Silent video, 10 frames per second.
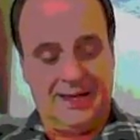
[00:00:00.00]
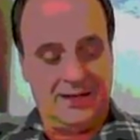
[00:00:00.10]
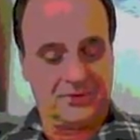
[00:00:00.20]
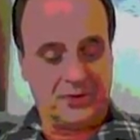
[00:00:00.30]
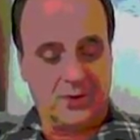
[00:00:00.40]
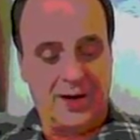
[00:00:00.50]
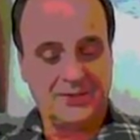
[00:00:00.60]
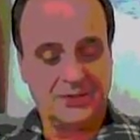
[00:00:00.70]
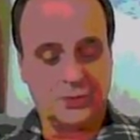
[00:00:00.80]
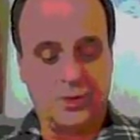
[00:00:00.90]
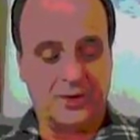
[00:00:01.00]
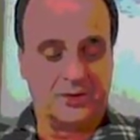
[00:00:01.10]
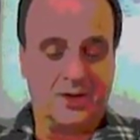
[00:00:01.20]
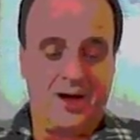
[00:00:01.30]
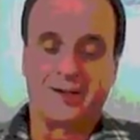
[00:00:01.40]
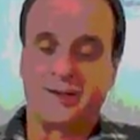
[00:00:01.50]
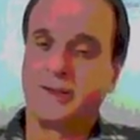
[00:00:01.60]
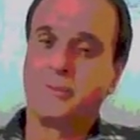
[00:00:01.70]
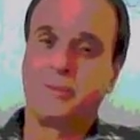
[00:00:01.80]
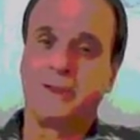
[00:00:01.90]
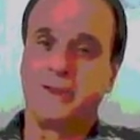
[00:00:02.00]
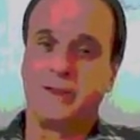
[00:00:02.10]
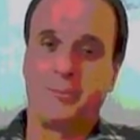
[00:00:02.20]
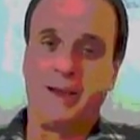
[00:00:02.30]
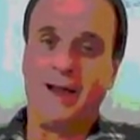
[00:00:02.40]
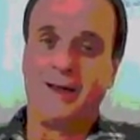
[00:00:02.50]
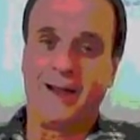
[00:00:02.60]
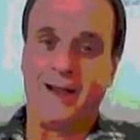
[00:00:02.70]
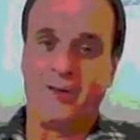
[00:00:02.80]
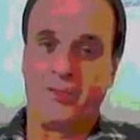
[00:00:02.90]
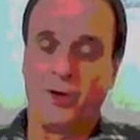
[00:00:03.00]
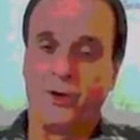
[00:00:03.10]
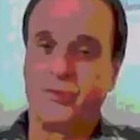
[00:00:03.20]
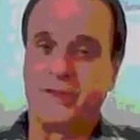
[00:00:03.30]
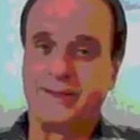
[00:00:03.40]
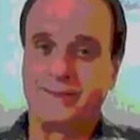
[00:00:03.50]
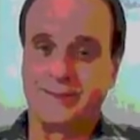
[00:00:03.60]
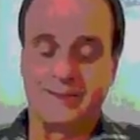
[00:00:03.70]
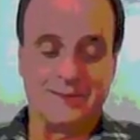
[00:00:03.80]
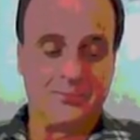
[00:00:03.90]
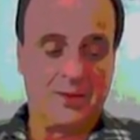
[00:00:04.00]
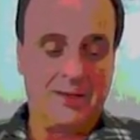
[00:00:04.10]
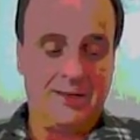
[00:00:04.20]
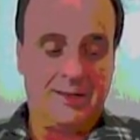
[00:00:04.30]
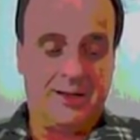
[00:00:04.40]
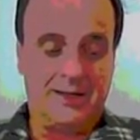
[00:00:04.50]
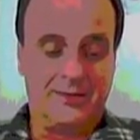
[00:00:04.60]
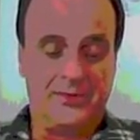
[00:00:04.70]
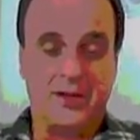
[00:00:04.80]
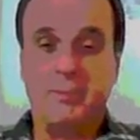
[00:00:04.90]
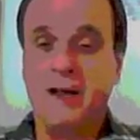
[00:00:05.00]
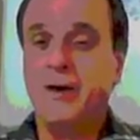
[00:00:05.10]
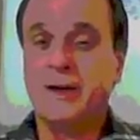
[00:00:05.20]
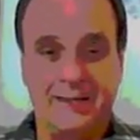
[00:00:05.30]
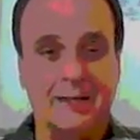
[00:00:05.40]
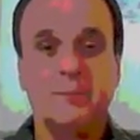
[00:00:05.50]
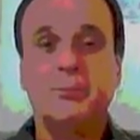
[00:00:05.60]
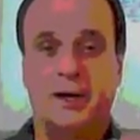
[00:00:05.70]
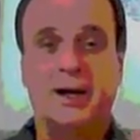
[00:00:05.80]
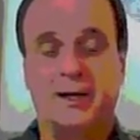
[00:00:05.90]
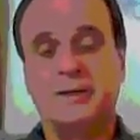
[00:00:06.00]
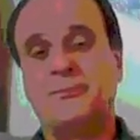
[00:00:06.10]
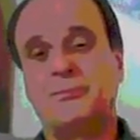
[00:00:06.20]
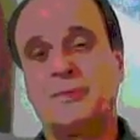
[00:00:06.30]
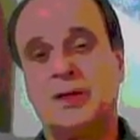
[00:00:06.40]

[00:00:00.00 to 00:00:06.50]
And so I just want to talk a little bit about how, though, that the American empire